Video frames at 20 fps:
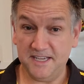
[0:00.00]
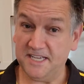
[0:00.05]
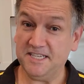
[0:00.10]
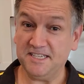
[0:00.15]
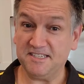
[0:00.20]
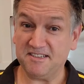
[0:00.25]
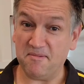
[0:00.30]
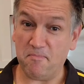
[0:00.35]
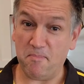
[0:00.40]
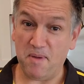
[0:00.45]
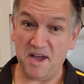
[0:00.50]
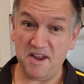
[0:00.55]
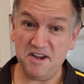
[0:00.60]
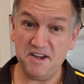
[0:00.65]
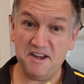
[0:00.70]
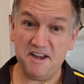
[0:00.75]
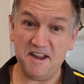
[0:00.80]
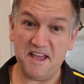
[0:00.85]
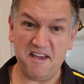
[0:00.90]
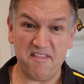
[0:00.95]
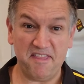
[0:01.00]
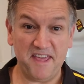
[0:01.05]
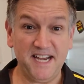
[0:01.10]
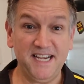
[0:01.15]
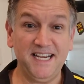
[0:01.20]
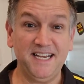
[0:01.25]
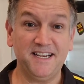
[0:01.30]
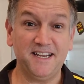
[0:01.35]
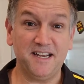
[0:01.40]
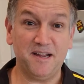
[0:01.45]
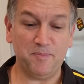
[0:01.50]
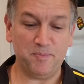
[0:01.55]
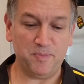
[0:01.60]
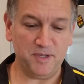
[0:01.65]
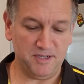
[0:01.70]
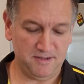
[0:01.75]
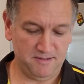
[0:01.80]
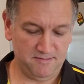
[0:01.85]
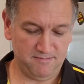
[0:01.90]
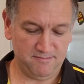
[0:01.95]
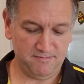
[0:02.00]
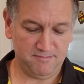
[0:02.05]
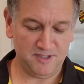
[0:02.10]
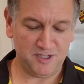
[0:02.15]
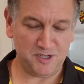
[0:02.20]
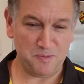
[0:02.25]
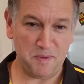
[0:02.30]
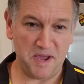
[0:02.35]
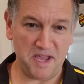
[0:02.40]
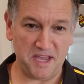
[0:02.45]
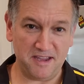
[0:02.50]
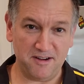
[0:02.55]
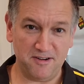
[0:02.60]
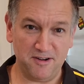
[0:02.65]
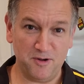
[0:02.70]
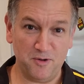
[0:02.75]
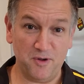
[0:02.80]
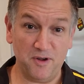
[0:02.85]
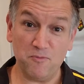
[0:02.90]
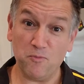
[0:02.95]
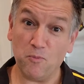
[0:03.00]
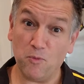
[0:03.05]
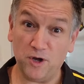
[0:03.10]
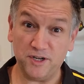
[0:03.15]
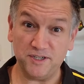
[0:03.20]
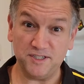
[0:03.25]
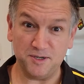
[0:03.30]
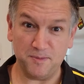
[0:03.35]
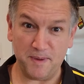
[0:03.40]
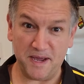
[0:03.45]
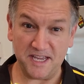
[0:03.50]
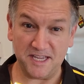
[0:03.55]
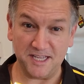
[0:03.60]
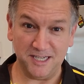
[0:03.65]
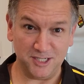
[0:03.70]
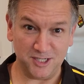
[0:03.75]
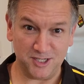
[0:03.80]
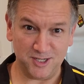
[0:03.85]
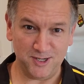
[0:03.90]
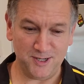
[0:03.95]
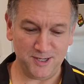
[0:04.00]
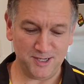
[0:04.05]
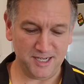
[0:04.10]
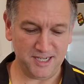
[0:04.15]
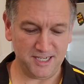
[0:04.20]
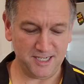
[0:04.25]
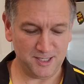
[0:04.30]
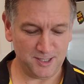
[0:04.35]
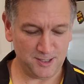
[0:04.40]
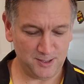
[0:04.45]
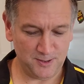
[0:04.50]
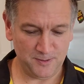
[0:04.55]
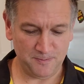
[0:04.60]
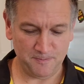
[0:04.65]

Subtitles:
Easter bun and how that ended up in Jamaica and what Jamaicans turned it into.